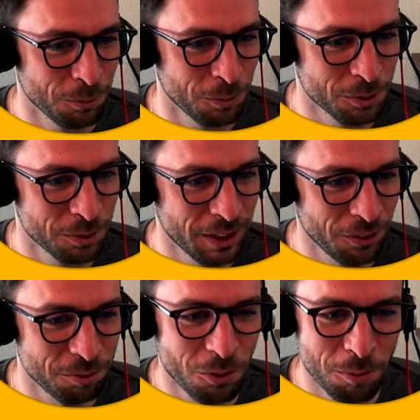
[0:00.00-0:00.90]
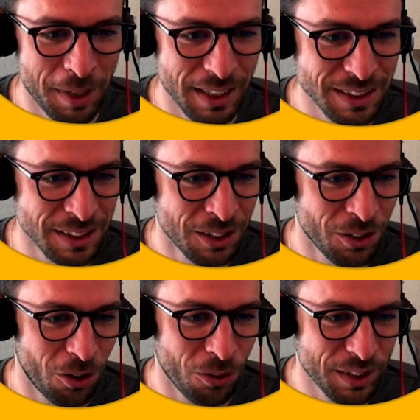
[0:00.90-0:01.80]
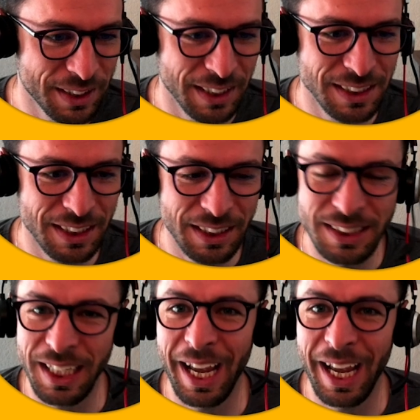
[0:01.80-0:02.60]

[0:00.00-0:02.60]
We'll create all the formats, all the densities,